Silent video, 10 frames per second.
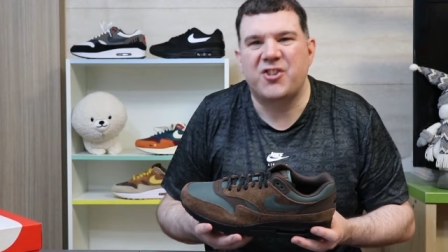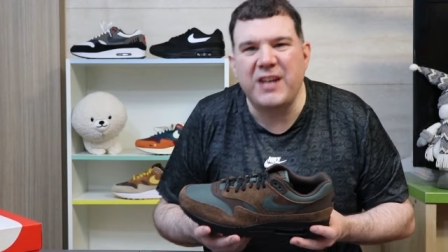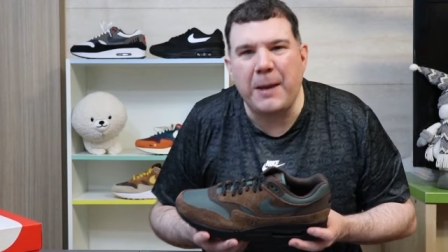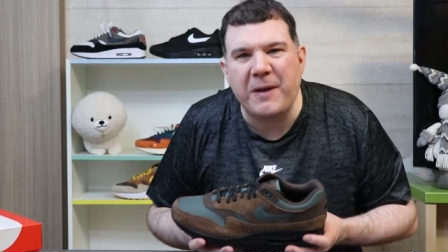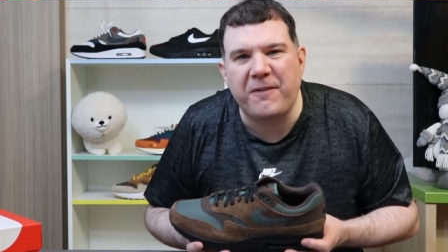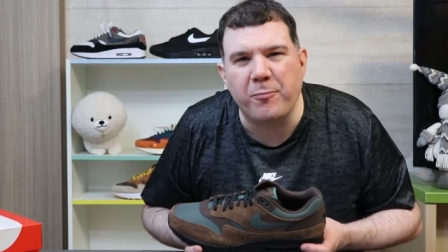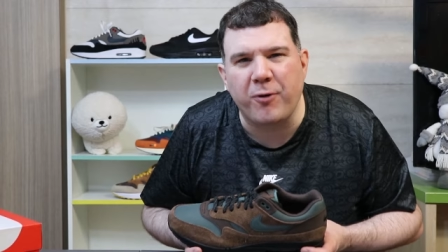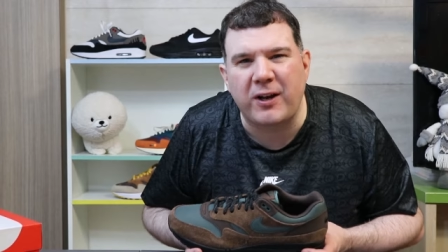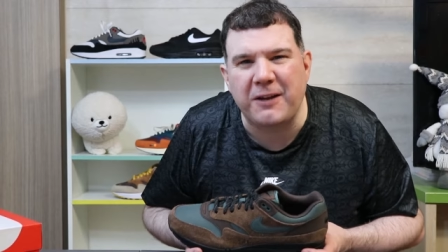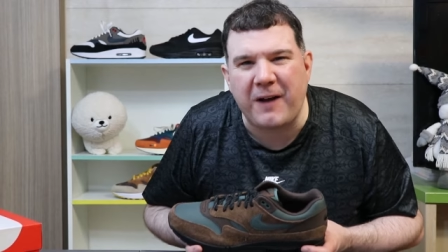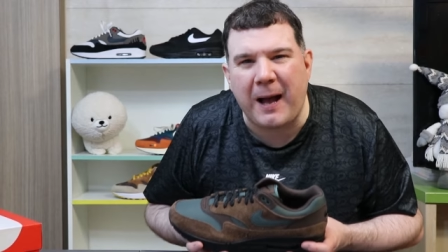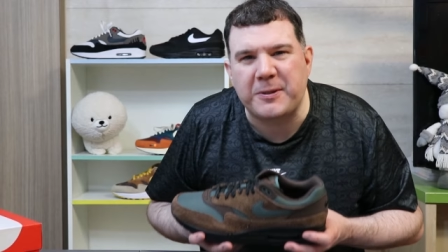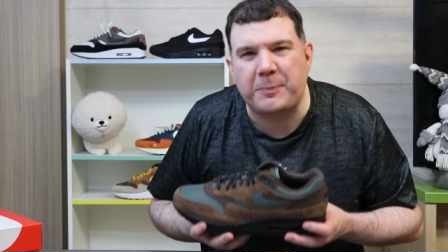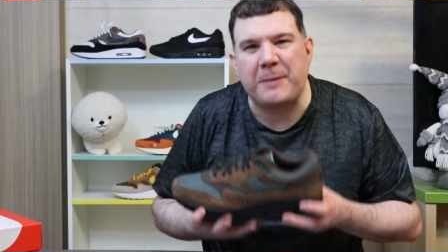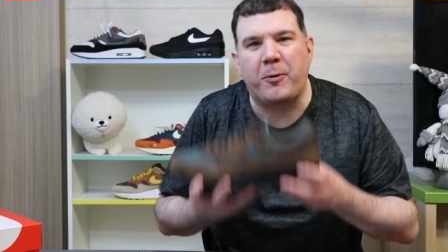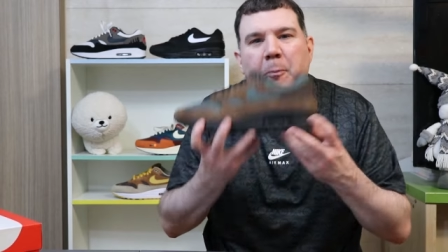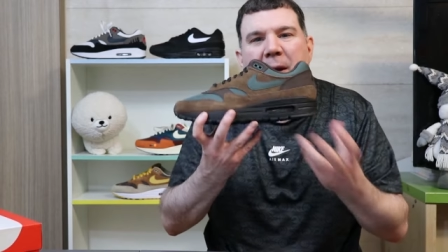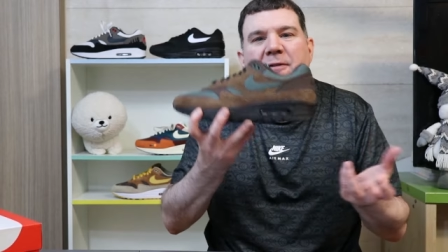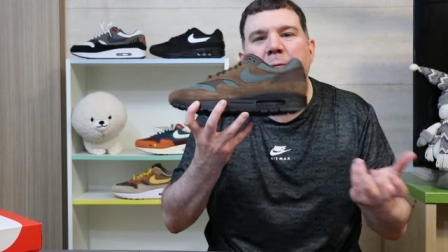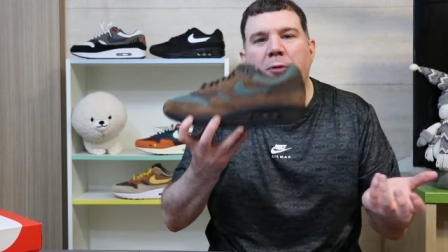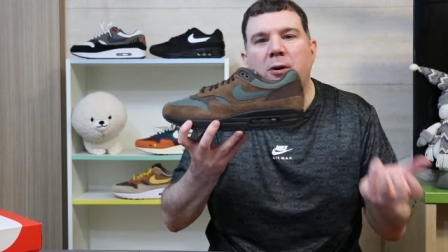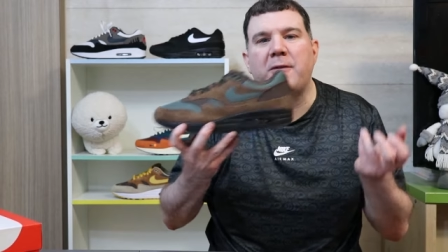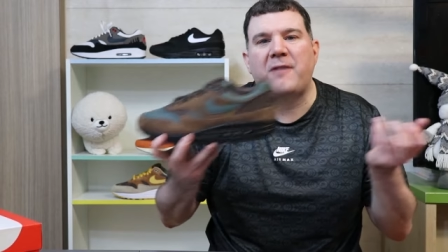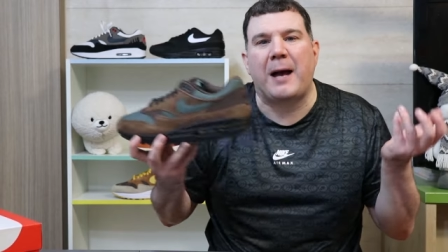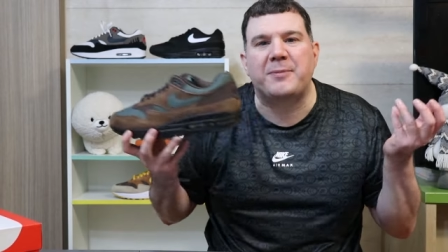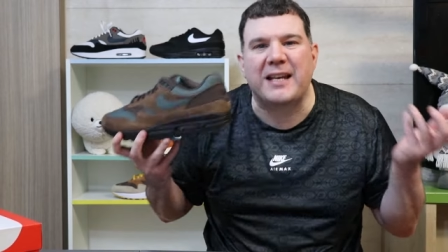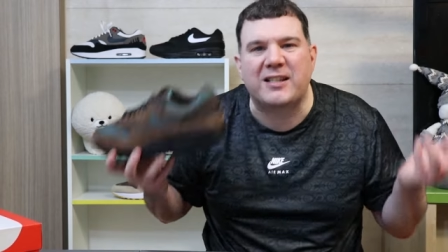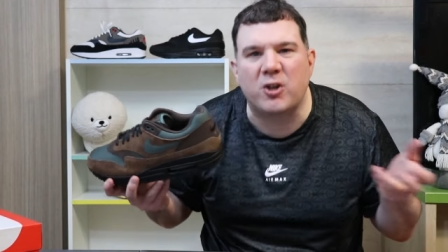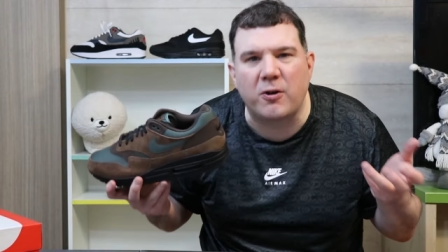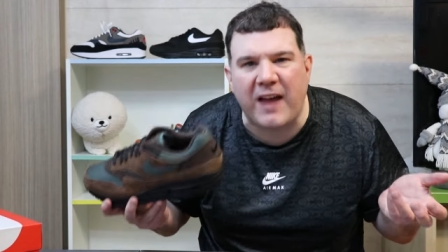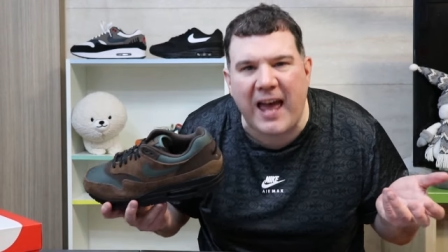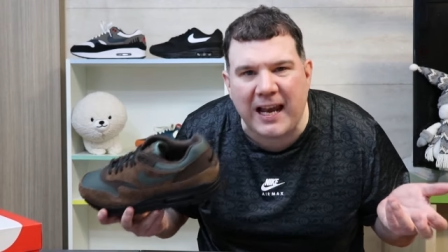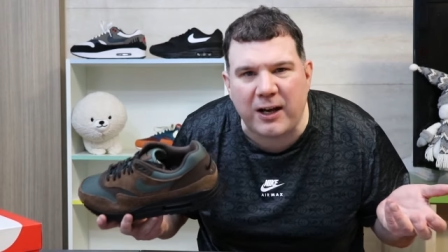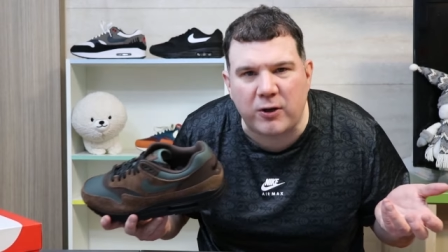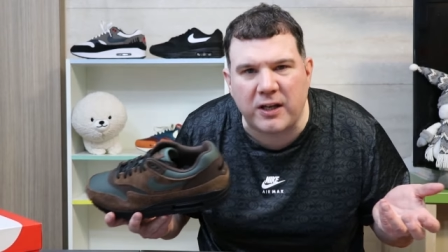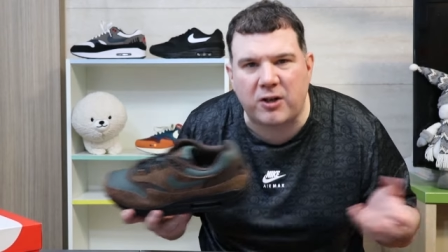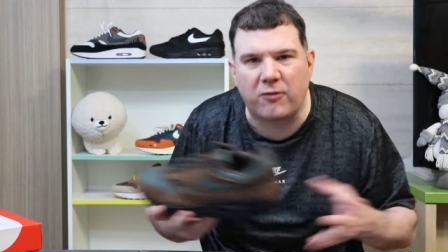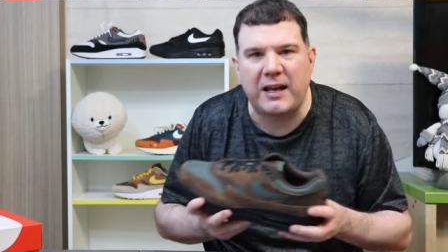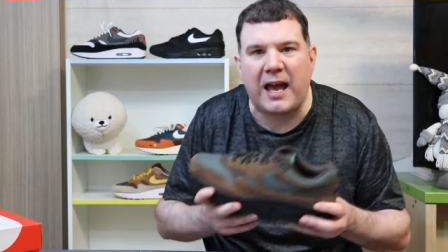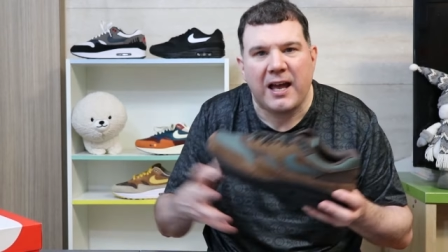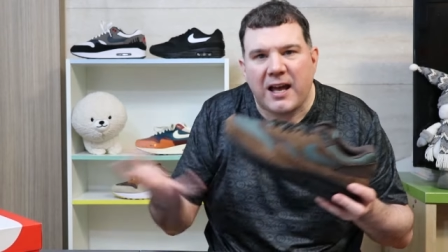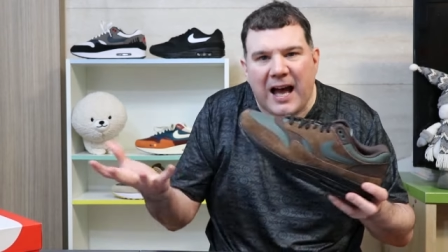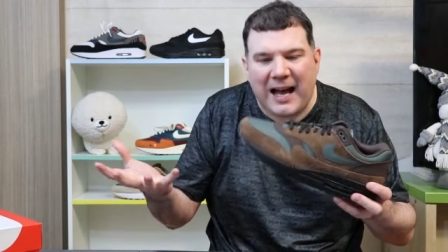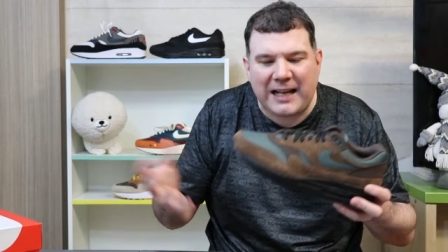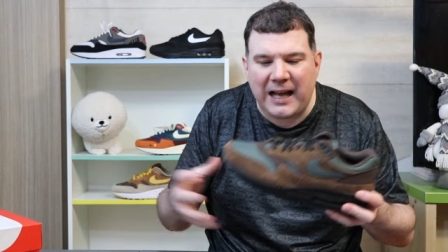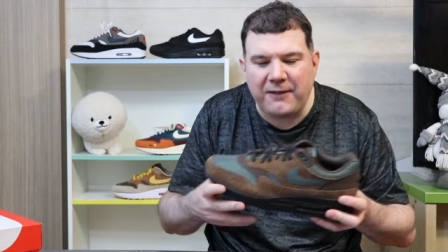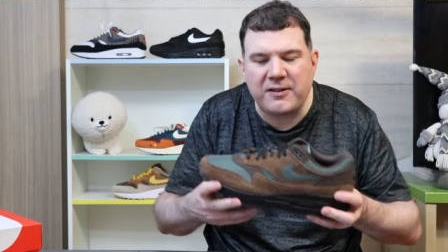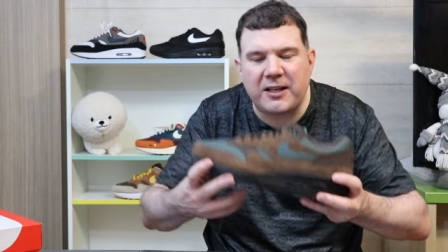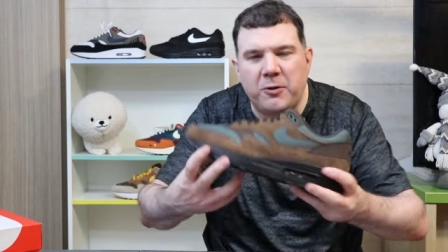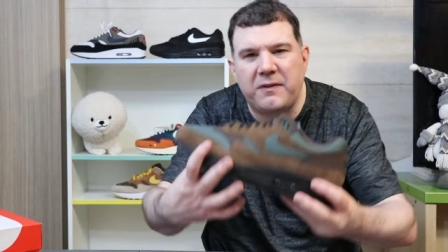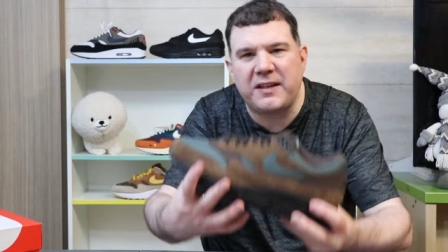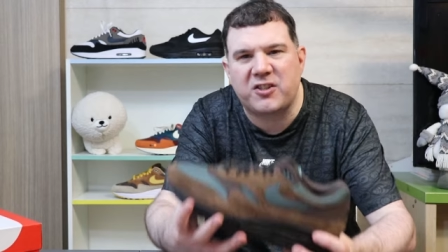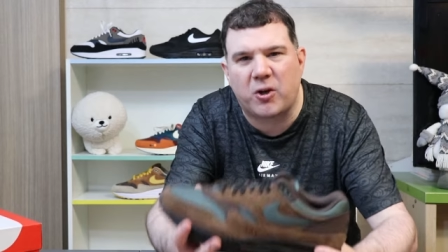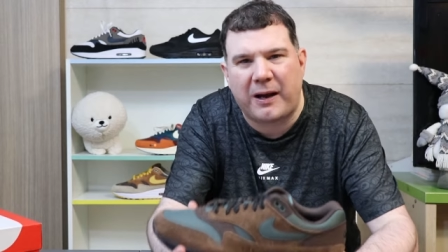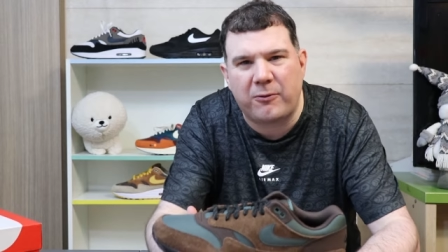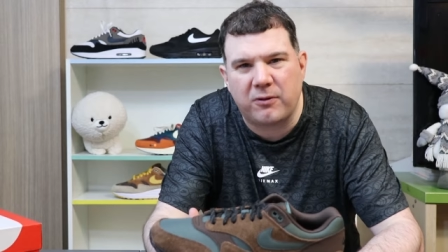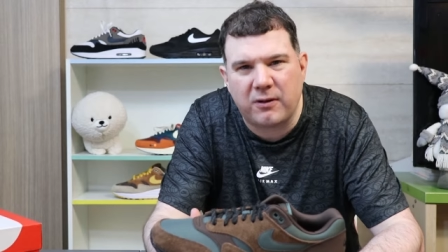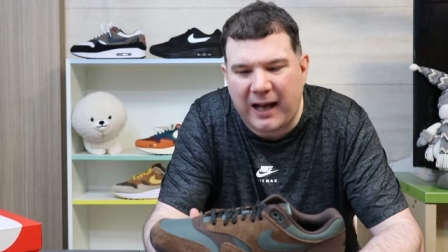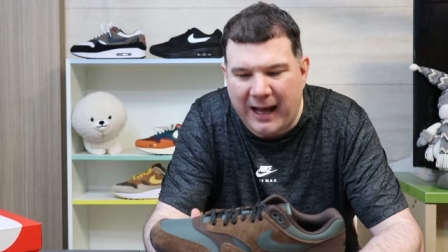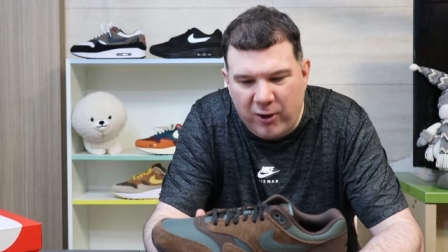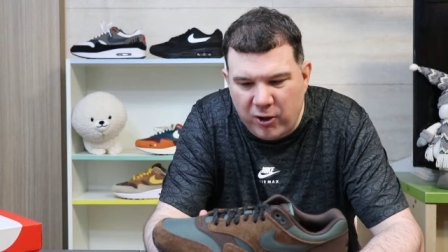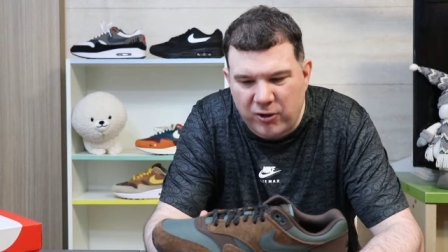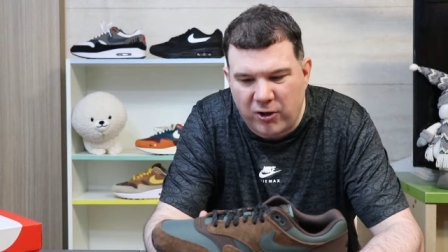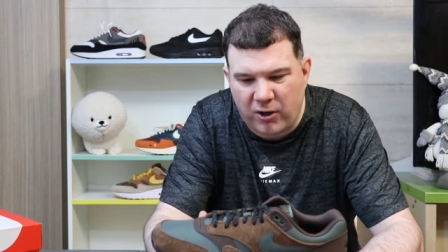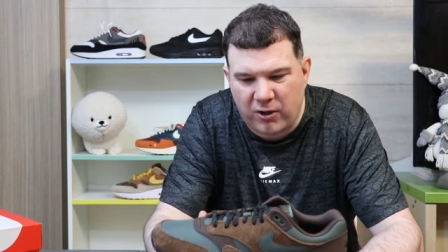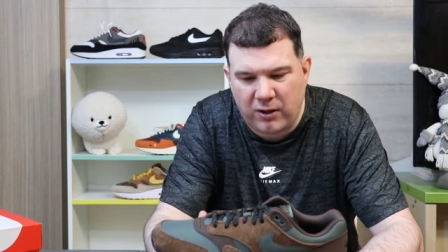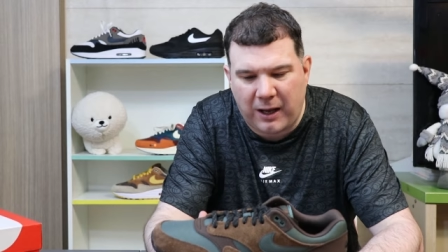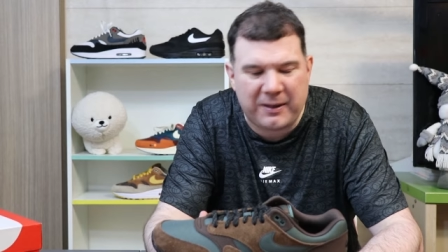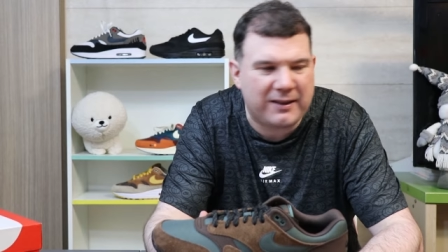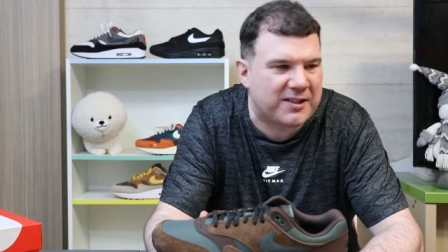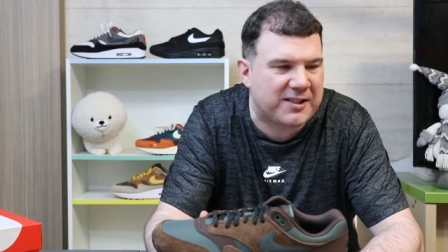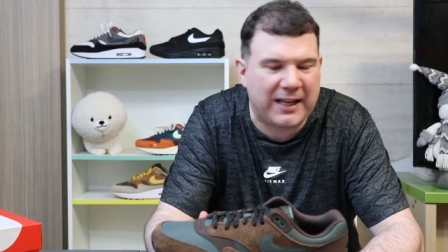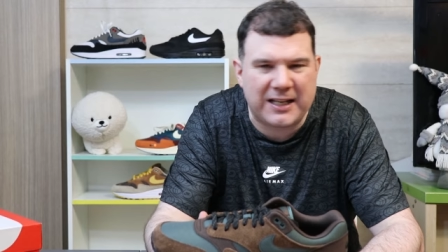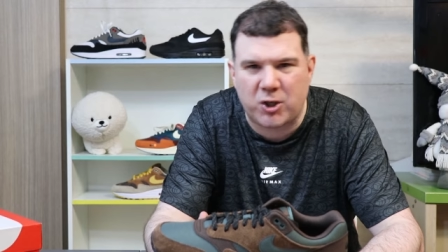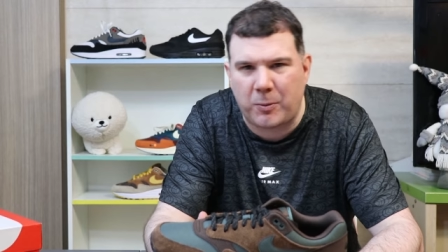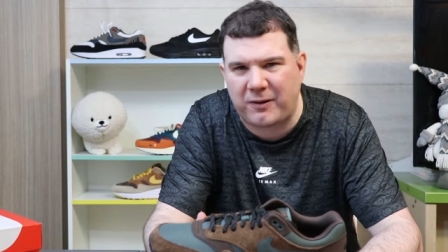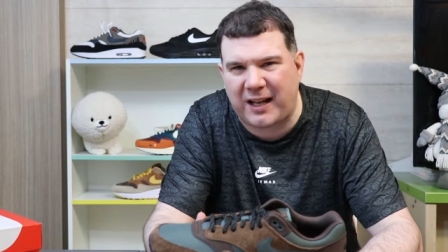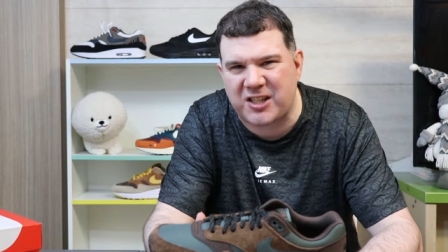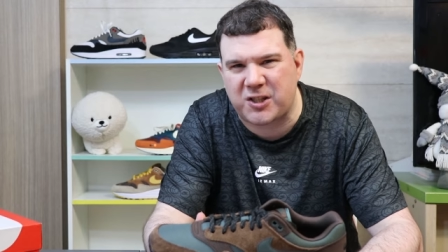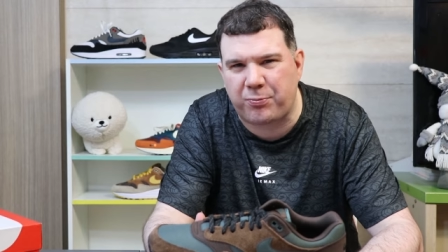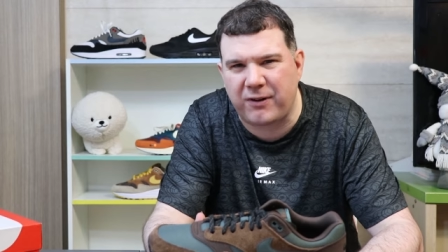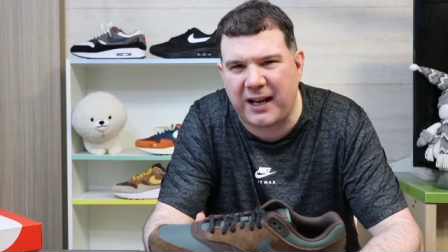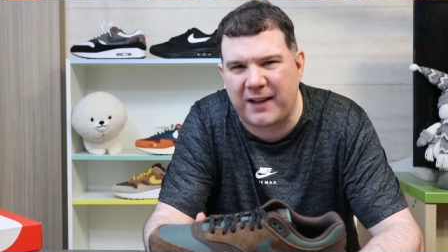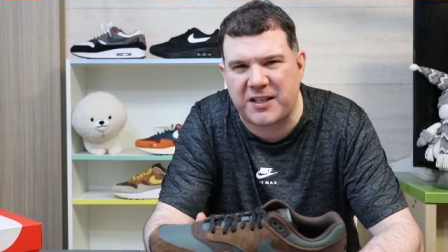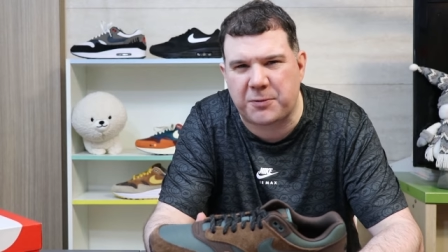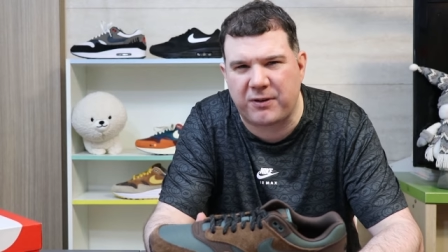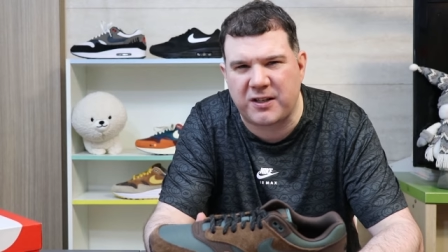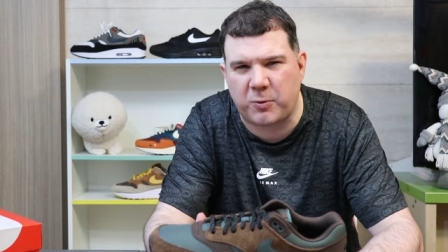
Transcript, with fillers: So yeah, Beef and Broccoli Vibes, people. Beef and Broccoli Vibes. It's another early look in Korea. I can't even tell you when these come out. I don't know. I mean, the slates come out like spring, out this spring